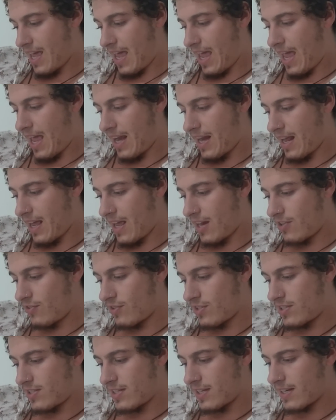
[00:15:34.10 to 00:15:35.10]
And
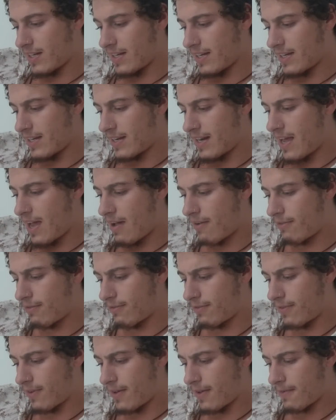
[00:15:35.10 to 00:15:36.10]
interestingly
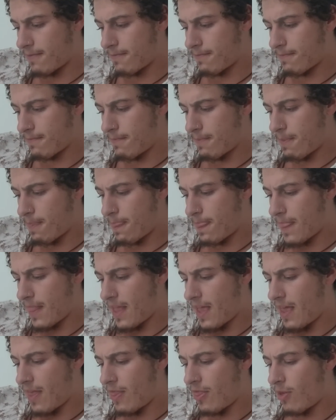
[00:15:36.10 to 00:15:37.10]
enough,
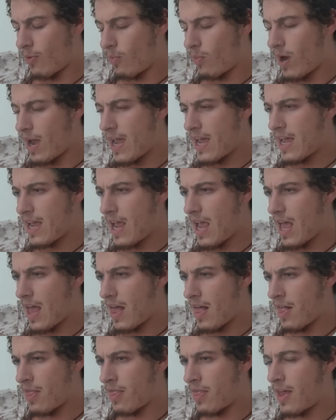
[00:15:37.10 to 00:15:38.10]
the way
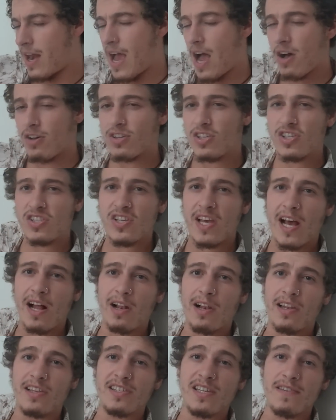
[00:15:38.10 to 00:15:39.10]
that our
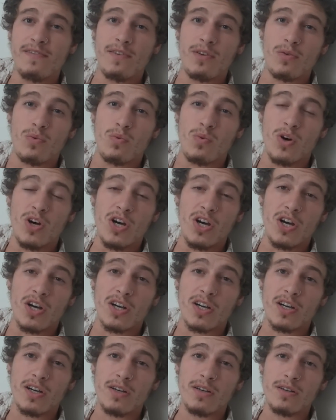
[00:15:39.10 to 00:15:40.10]
cells even
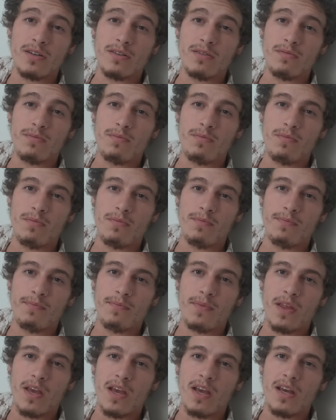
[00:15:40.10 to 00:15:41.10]
work
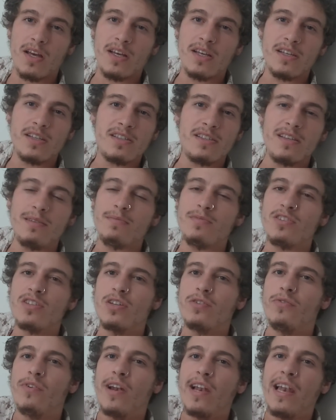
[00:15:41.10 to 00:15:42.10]
seems
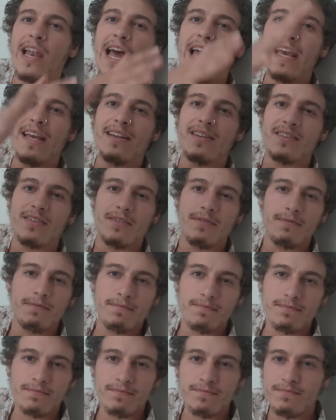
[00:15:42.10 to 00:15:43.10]
to relate
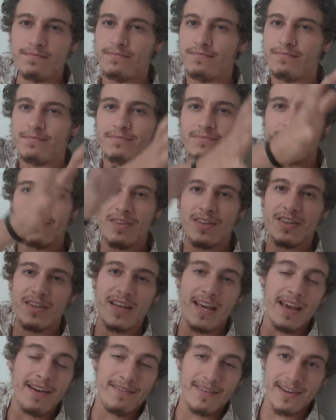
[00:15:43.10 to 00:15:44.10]

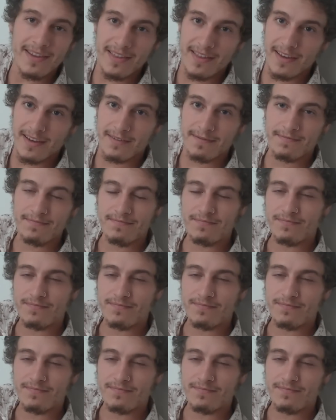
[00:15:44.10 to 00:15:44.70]
to everything.